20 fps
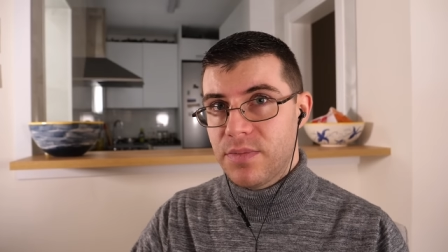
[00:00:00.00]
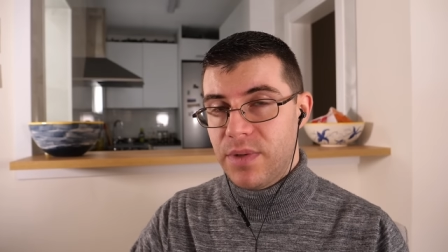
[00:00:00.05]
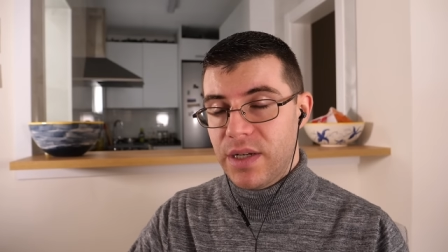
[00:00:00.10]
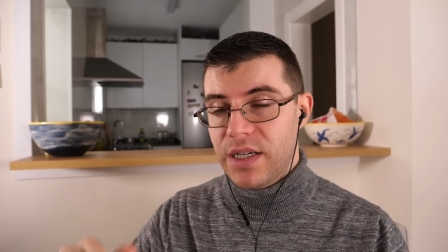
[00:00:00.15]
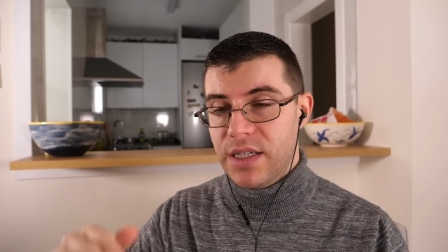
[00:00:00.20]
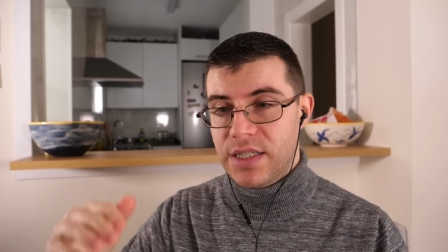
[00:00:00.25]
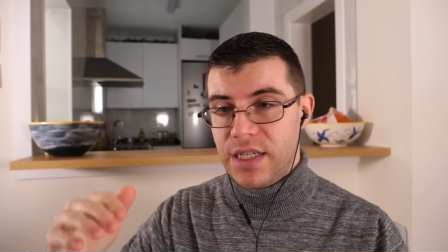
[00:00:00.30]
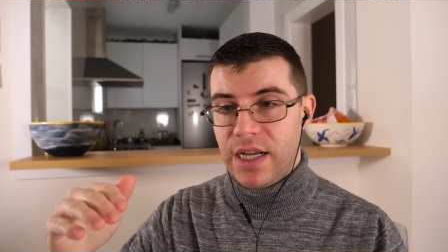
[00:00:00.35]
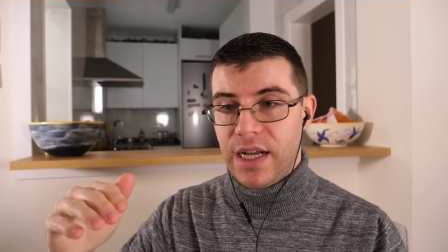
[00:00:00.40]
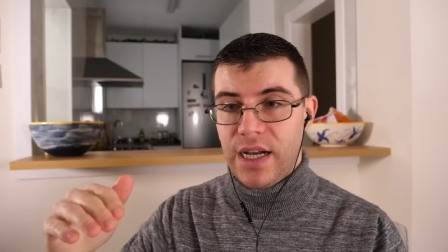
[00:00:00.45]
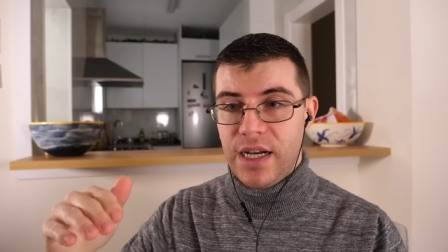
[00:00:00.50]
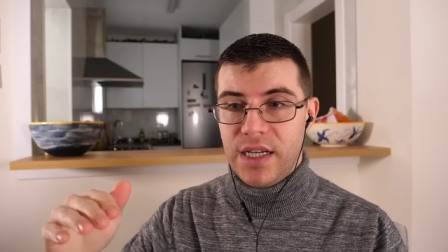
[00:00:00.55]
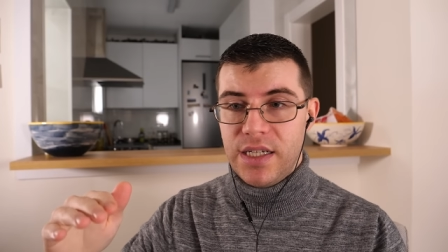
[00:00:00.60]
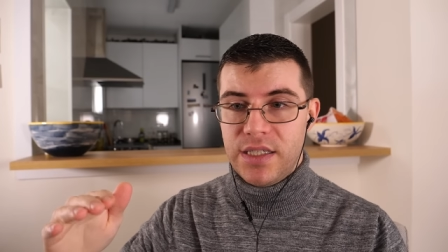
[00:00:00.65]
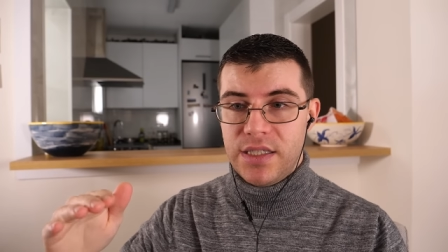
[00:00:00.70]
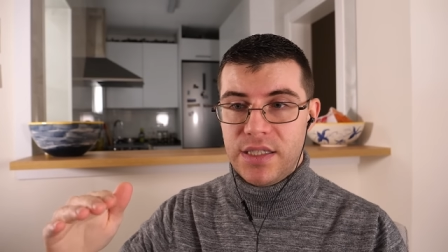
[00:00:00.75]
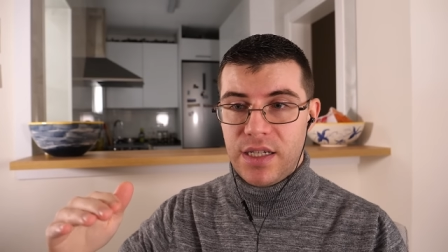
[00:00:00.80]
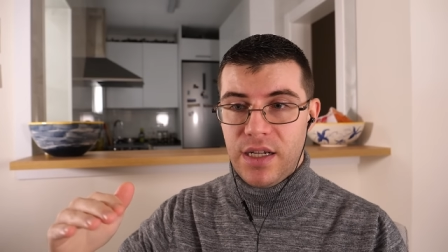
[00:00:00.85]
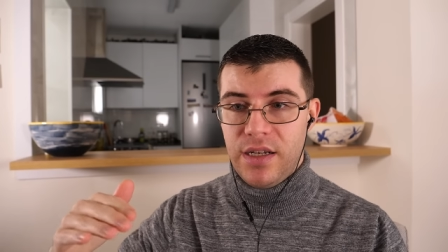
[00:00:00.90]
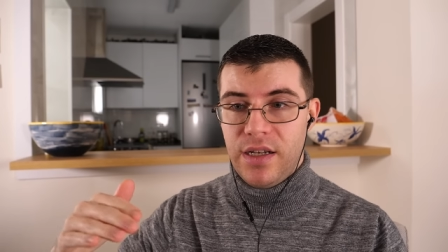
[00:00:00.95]
because it
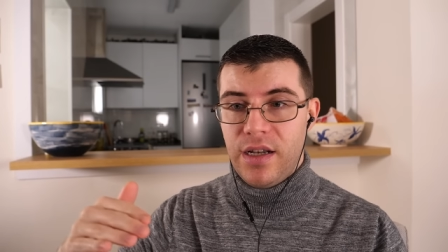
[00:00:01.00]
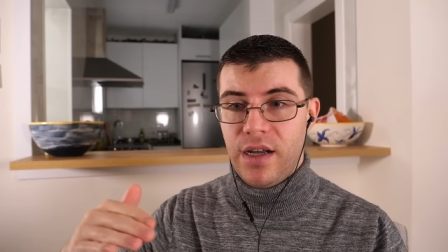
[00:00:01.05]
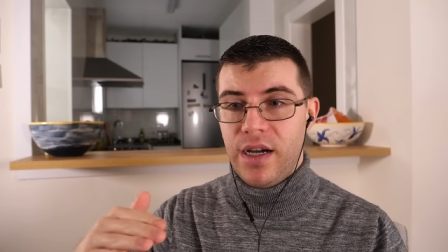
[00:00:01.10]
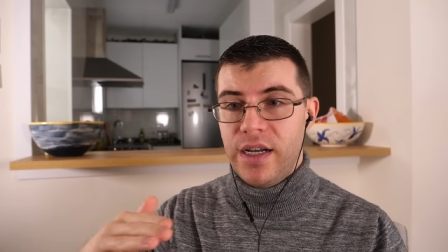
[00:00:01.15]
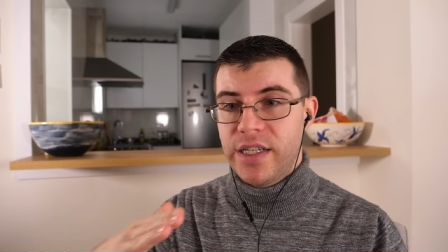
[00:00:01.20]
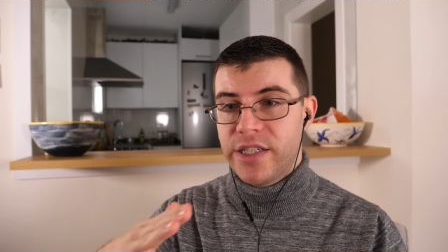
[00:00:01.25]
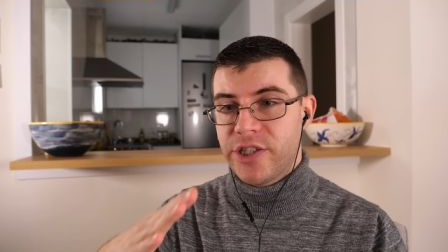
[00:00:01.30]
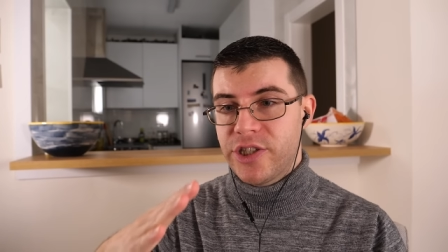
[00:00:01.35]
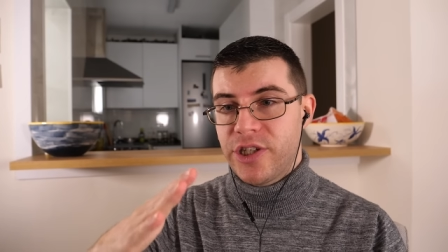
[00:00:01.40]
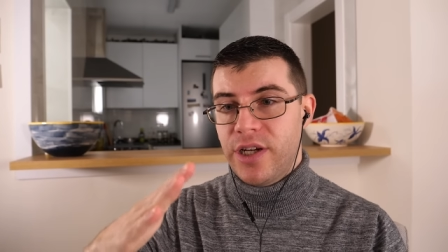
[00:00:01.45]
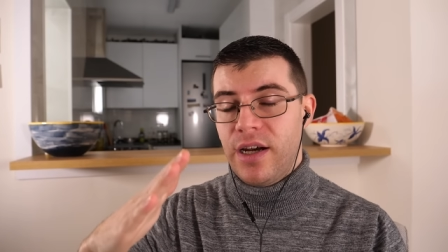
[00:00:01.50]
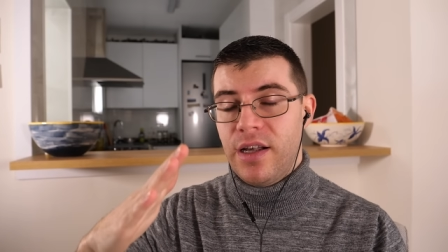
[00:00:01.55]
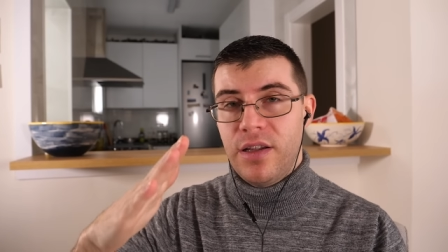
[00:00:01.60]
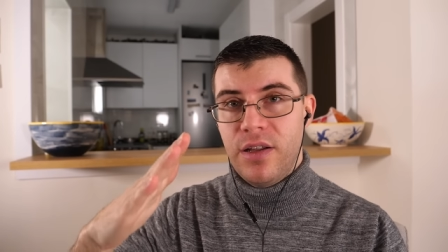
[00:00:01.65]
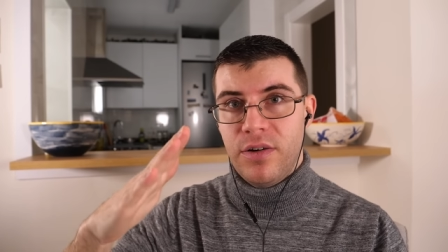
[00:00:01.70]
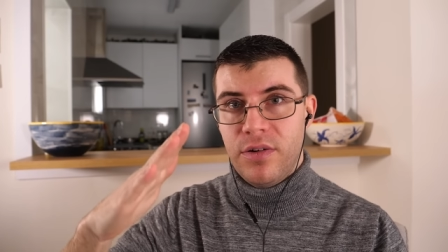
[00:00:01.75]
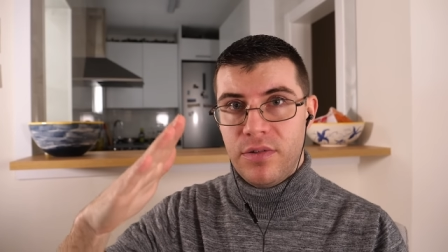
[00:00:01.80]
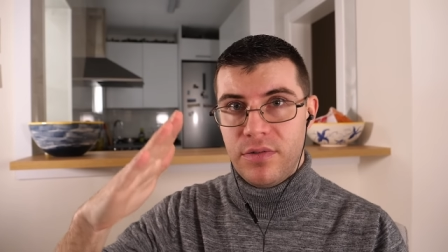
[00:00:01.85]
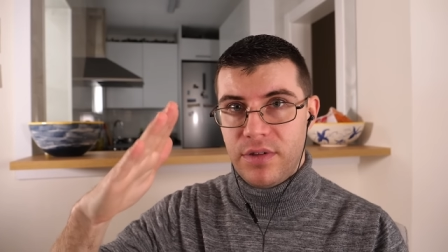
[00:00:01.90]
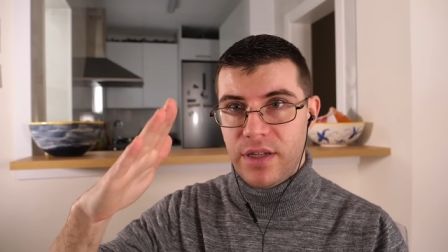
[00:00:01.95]
has a nice shallow,